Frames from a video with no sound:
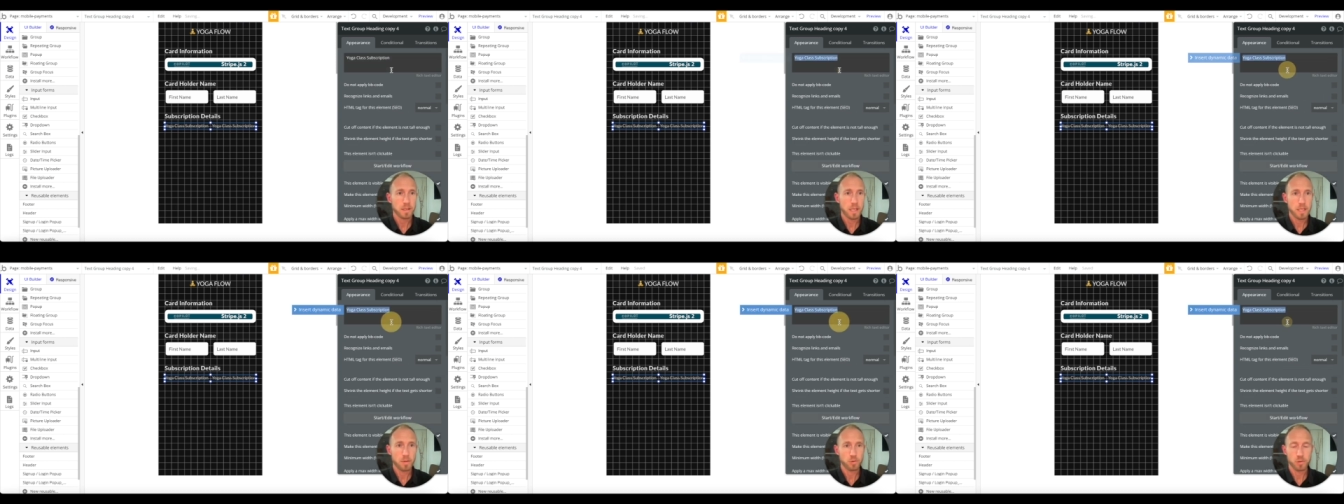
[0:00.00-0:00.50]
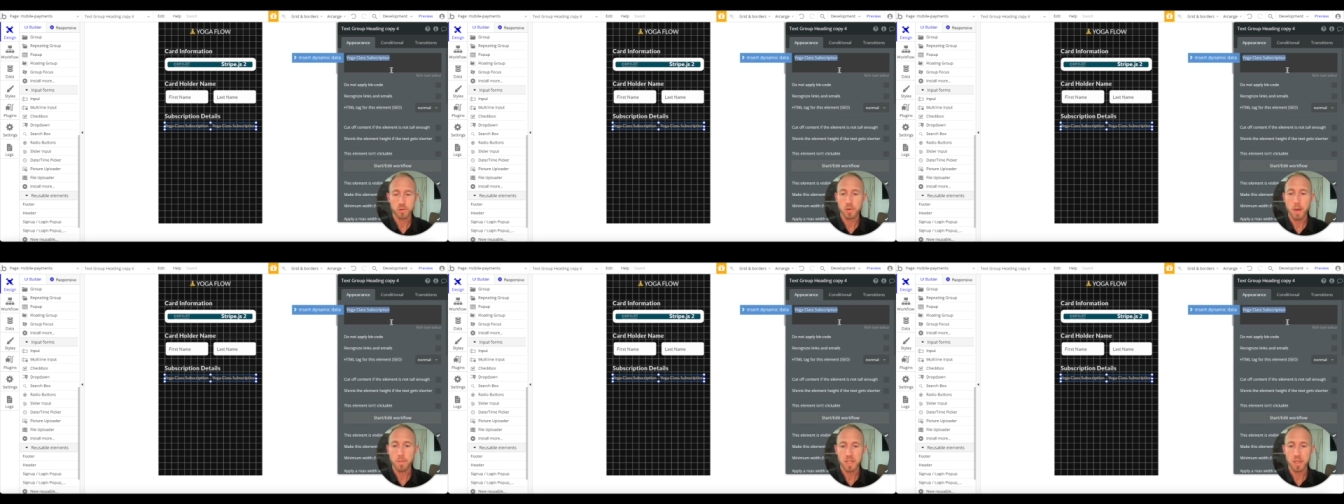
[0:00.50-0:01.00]
and then we'll just
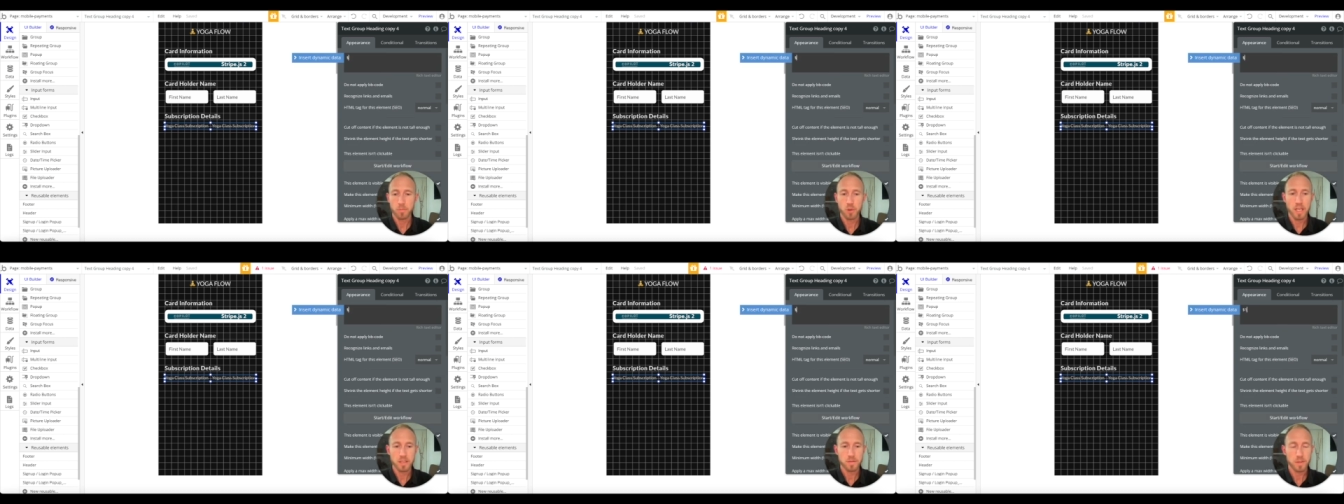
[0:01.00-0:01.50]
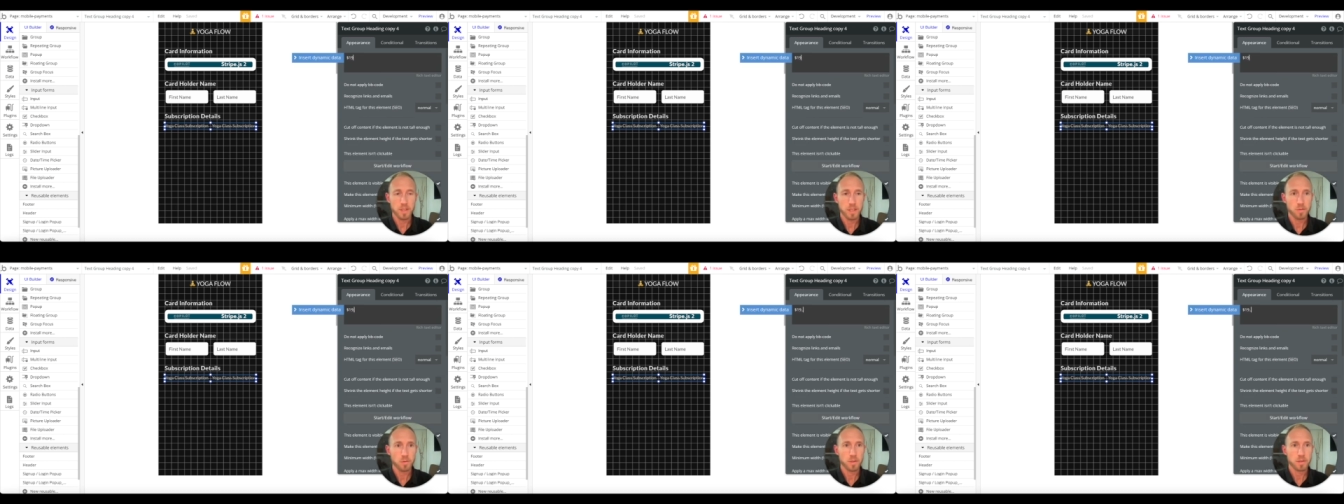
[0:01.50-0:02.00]
drop in a price for
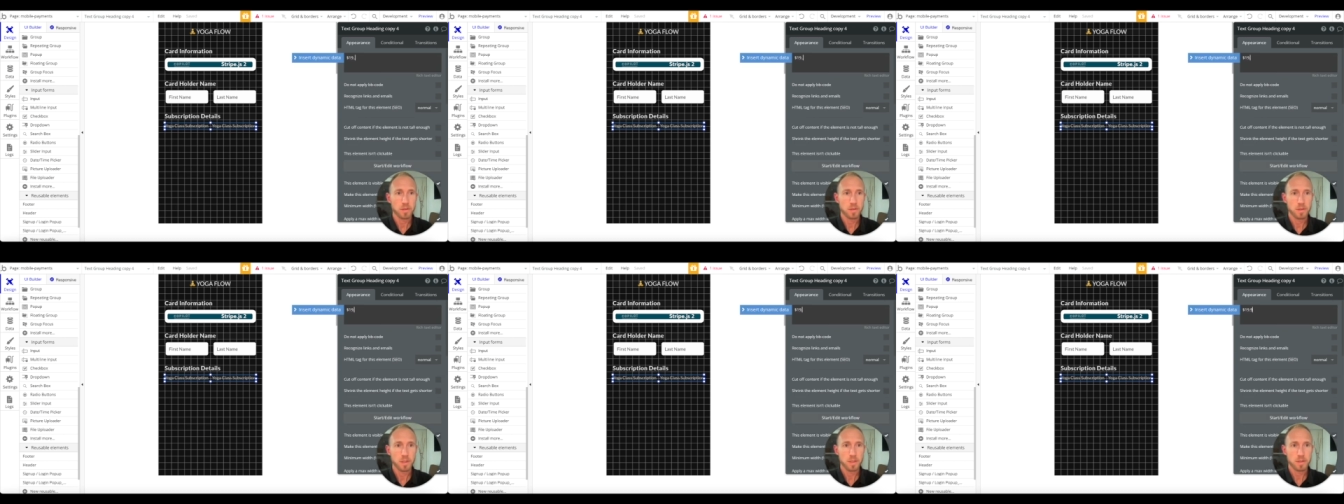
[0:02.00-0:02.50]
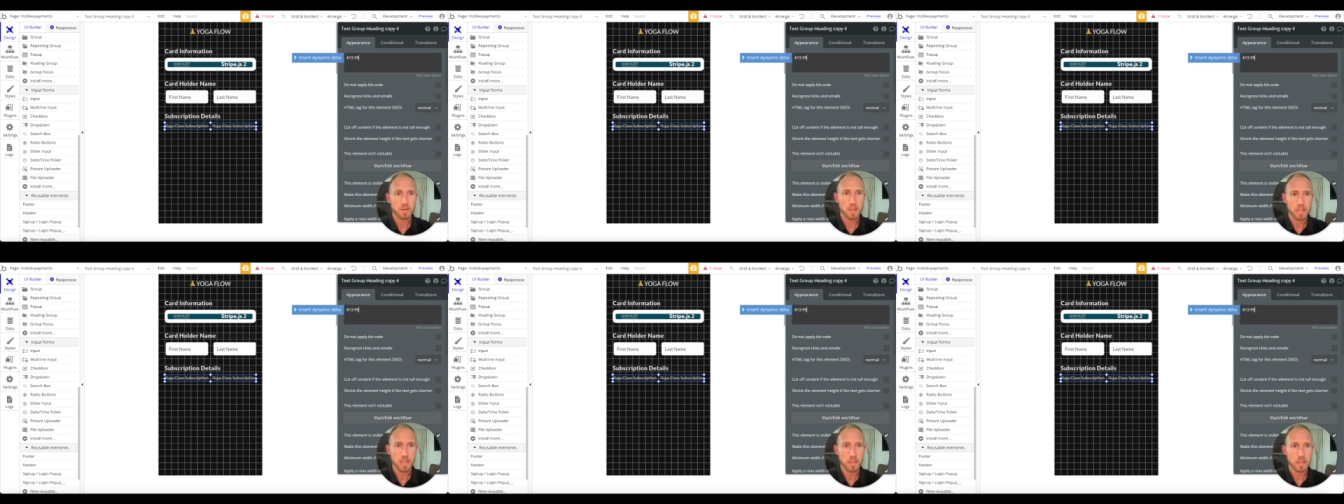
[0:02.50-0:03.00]
this one, say
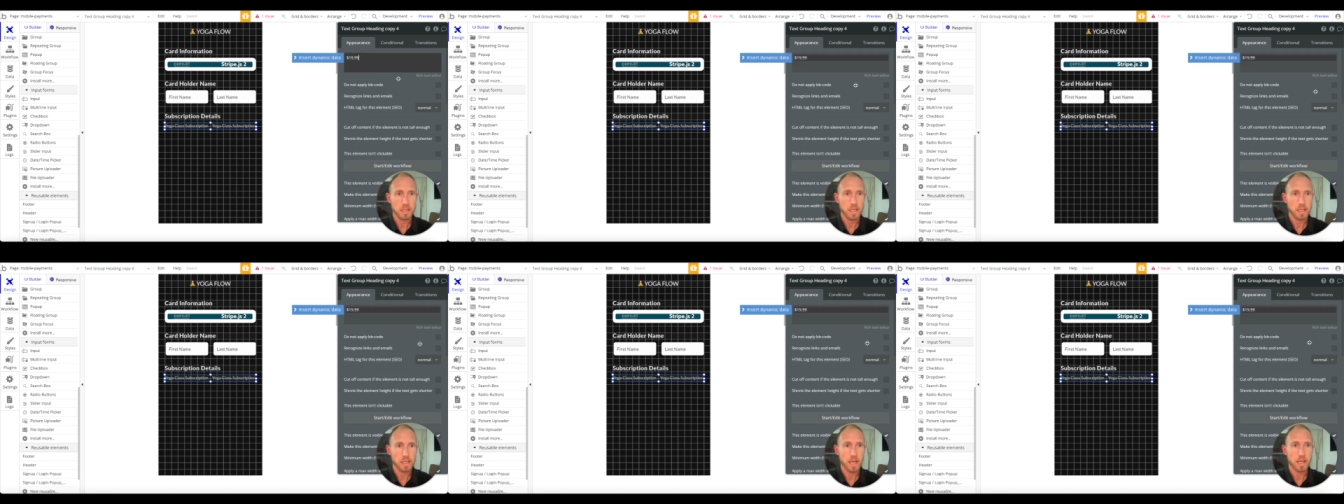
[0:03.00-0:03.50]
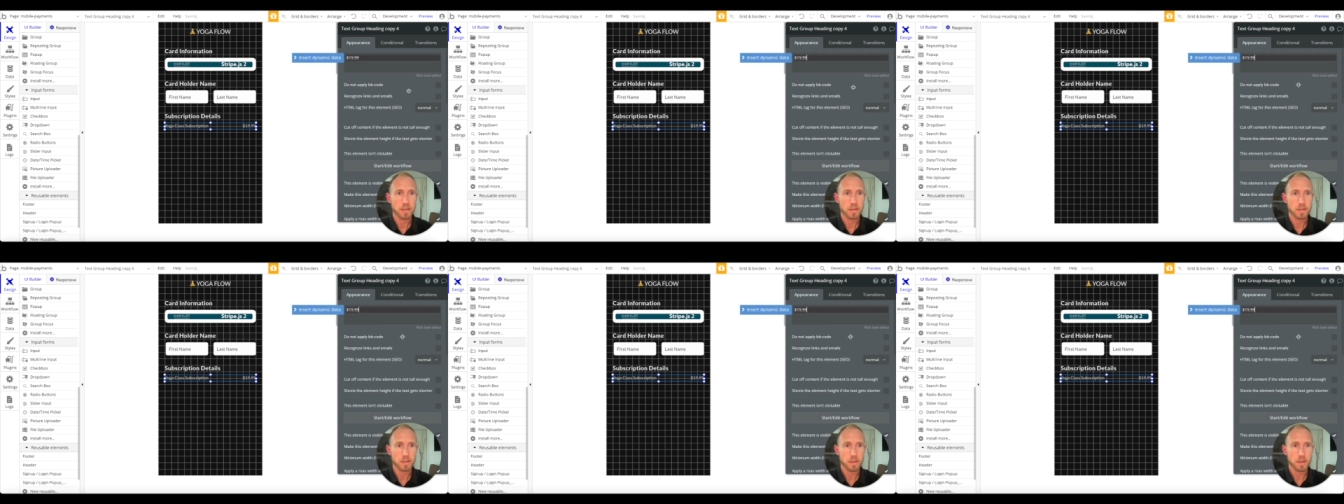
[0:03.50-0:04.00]
19.99
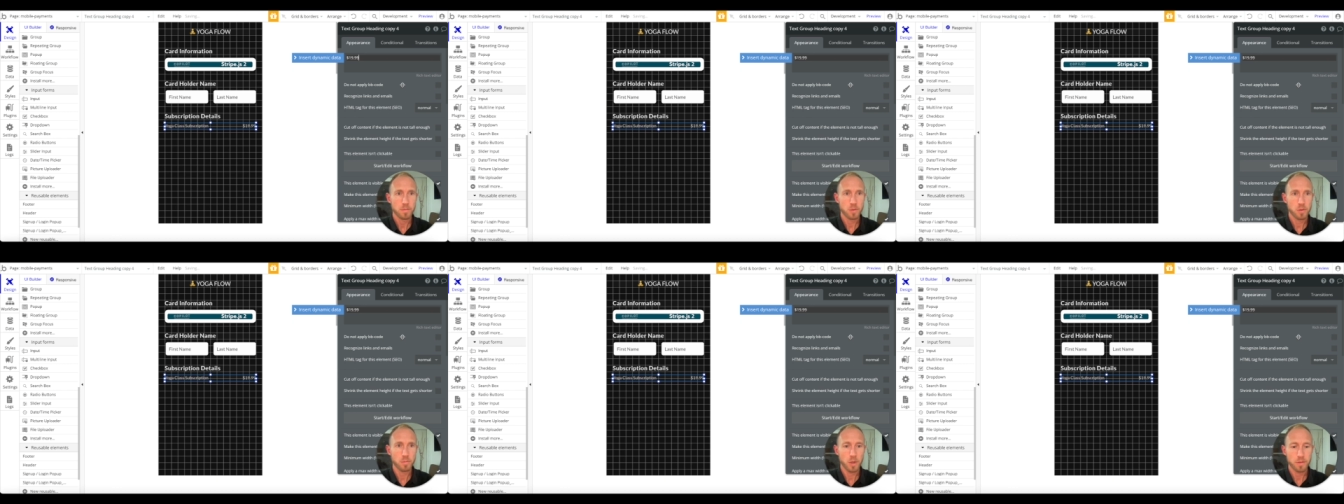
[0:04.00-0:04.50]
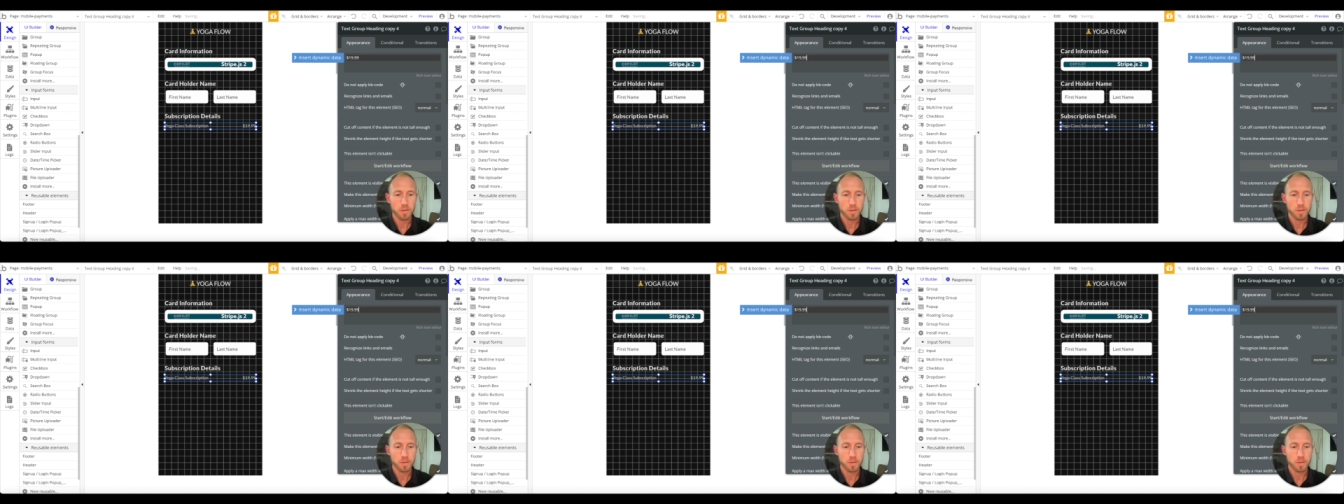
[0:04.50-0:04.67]
per month.